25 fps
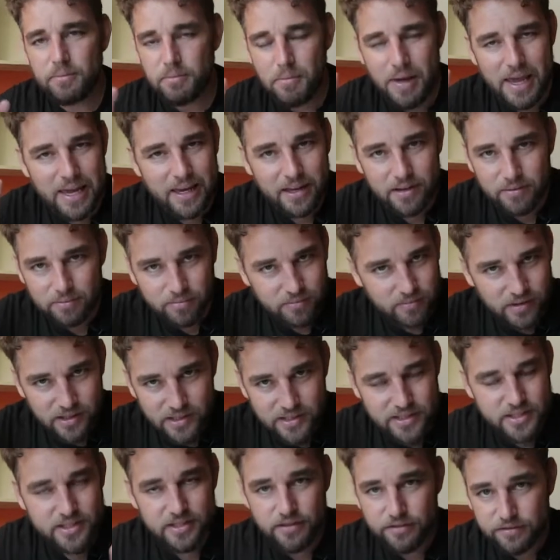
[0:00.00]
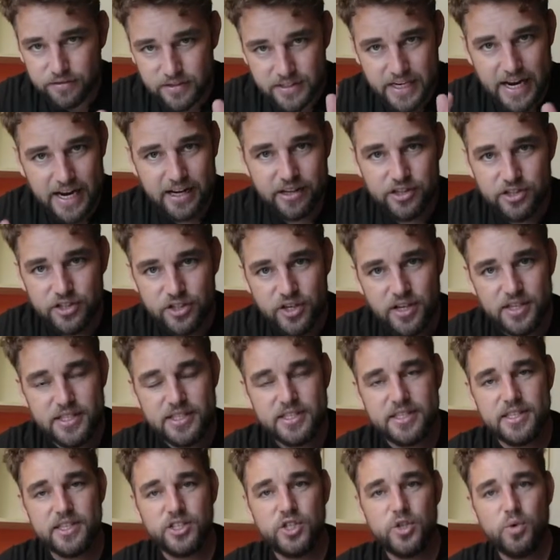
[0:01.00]
Make a list of 10 shots
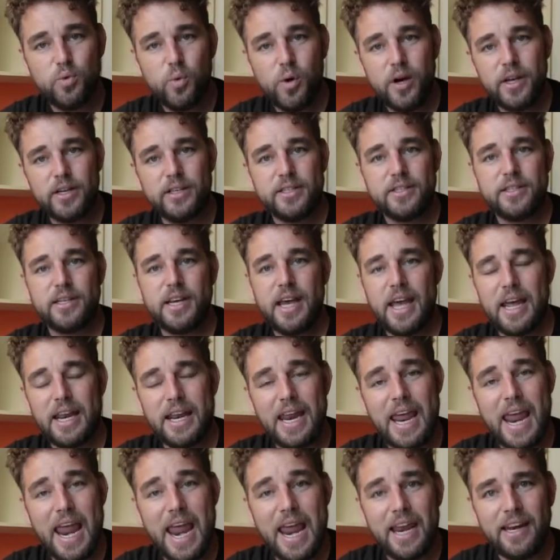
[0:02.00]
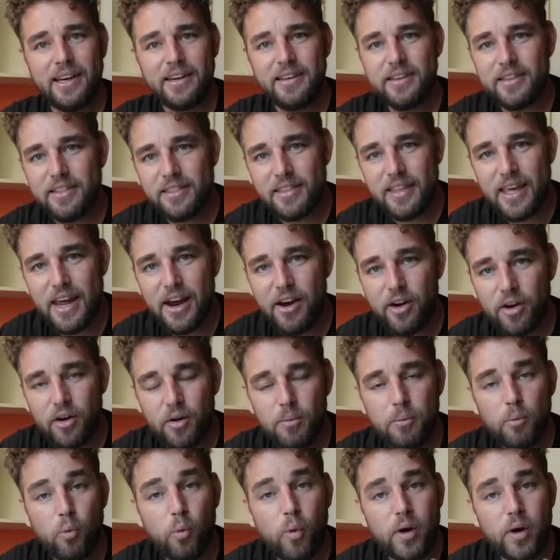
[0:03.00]
that you want and end it there.